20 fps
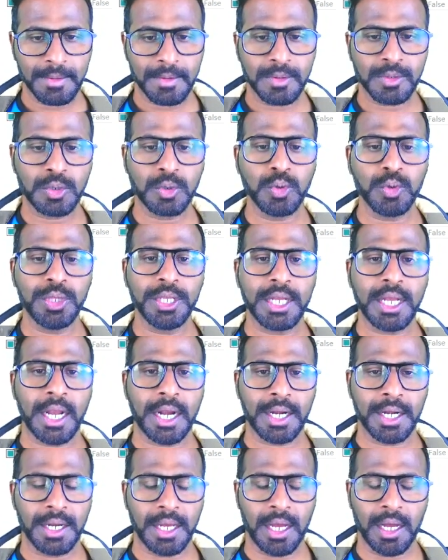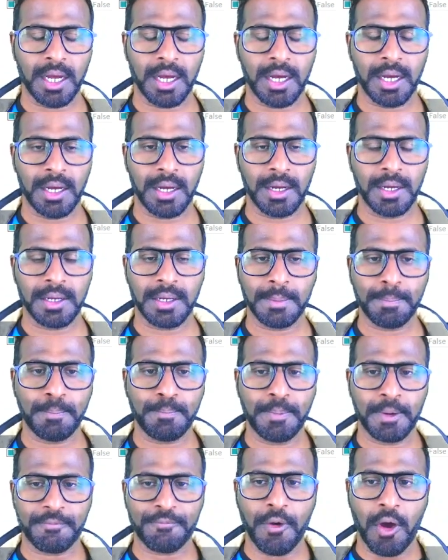do the
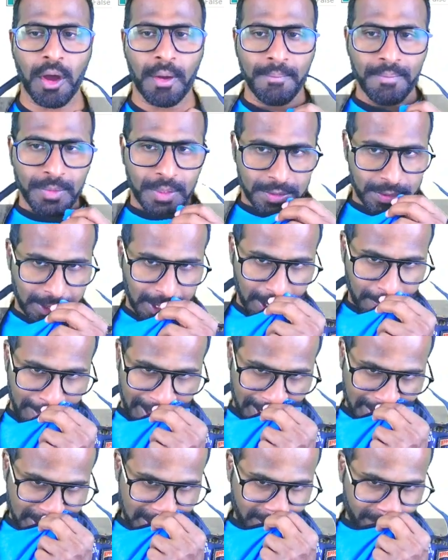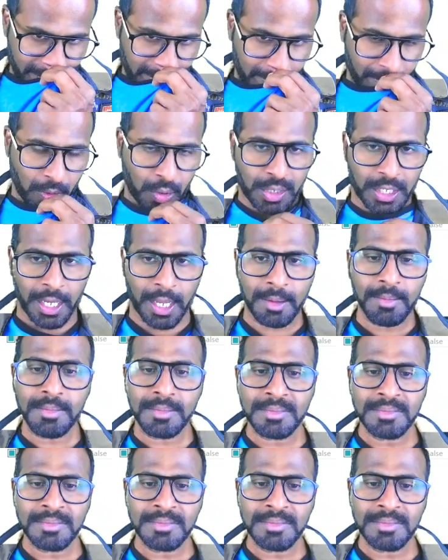perform the same action one more time